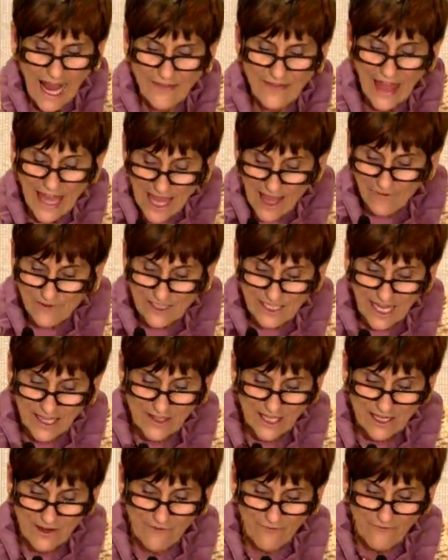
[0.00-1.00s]
And they have
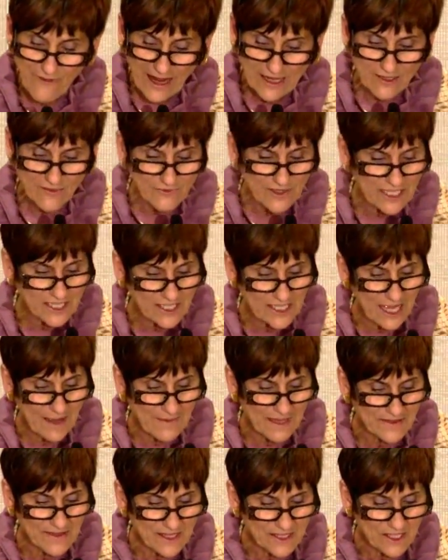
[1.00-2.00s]
said that effectively
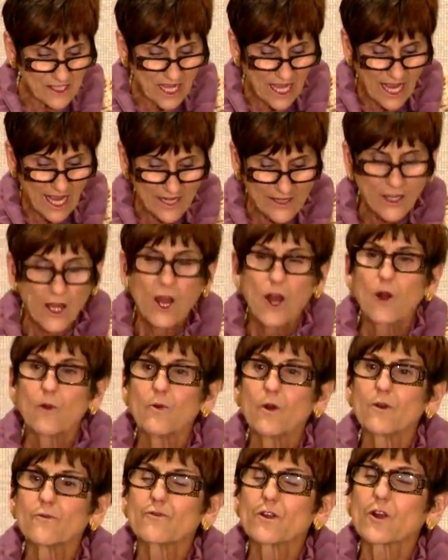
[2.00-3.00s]
stemming this tide
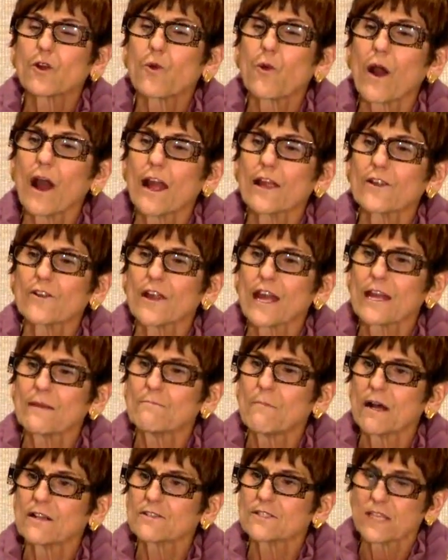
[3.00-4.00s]
will require
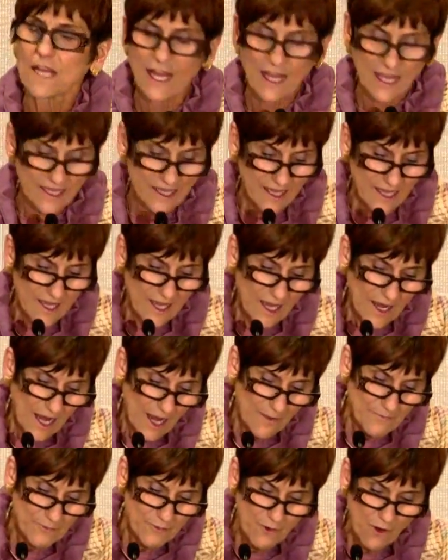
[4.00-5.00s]
a multi
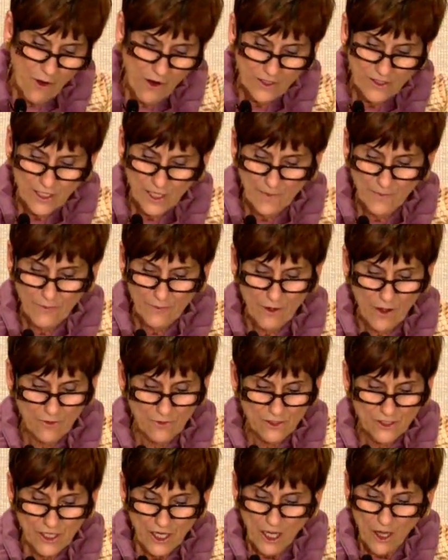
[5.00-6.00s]
pronged
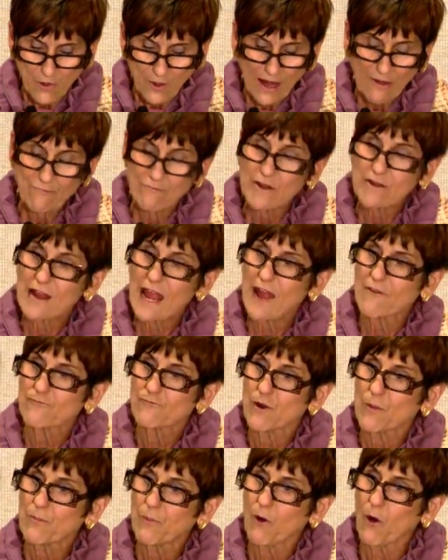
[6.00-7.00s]
approach. We
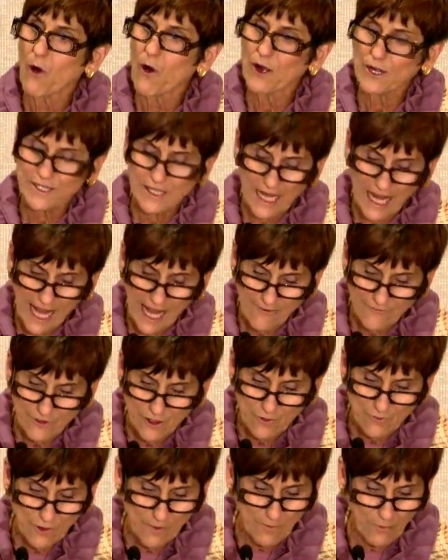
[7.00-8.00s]
have report
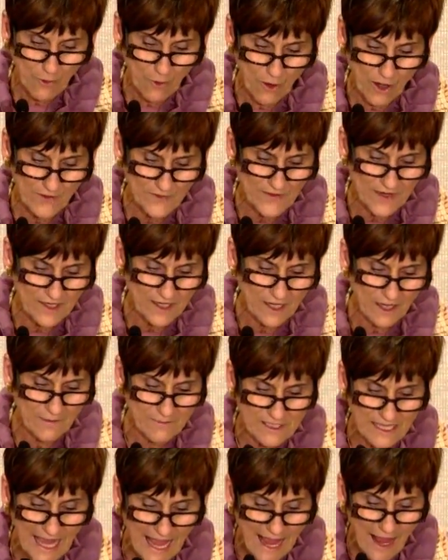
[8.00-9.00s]
after report that
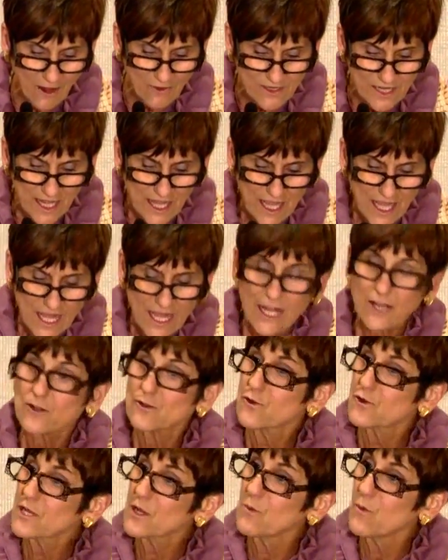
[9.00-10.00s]
comes out,
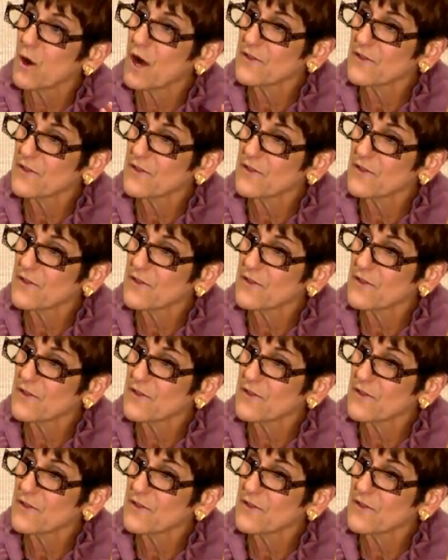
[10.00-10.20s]
including